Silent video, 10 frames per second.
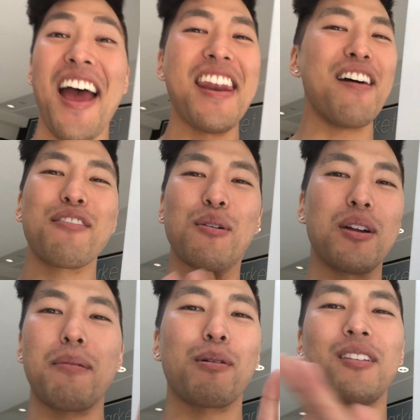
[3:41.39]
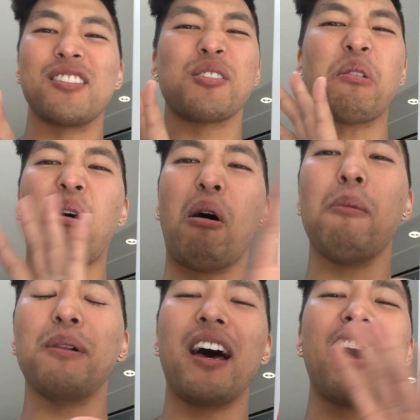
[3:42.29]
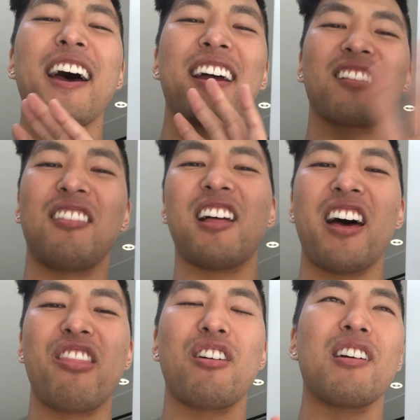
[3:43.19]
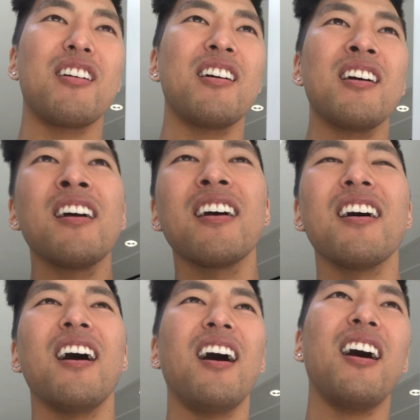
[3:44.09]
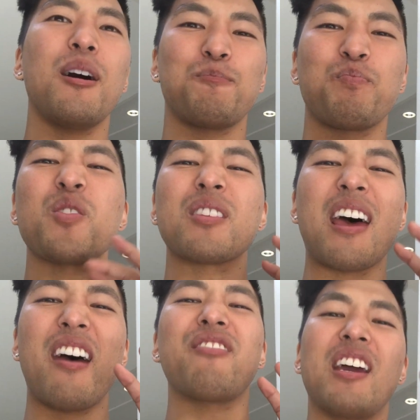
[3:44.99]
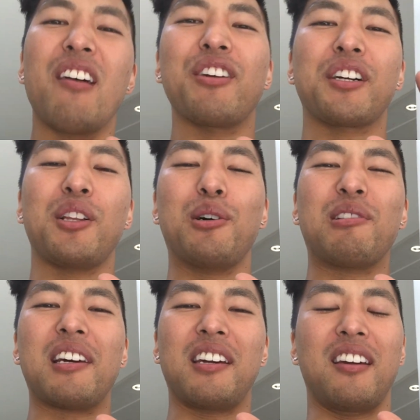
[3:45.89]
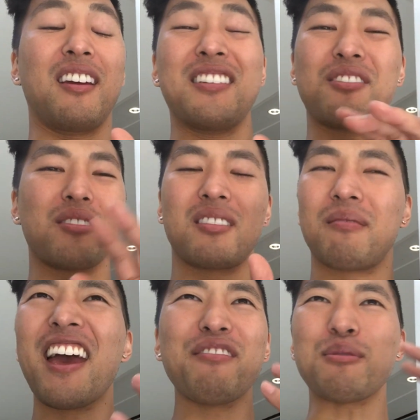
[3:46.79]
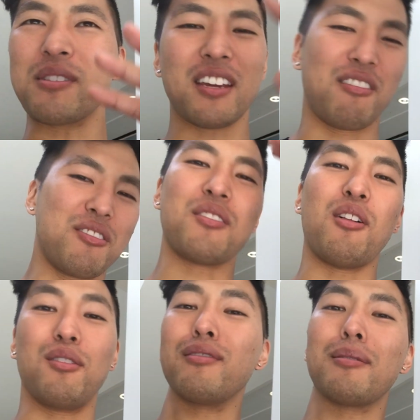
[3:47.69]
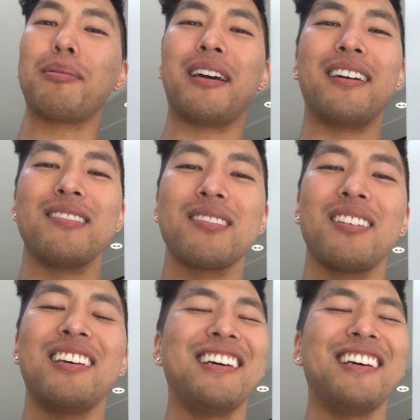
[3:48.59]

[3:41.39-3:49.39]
And everyone in Berlin just all black, leather, just heavy, heavy clothing, and just everyone's hair is just all over the place.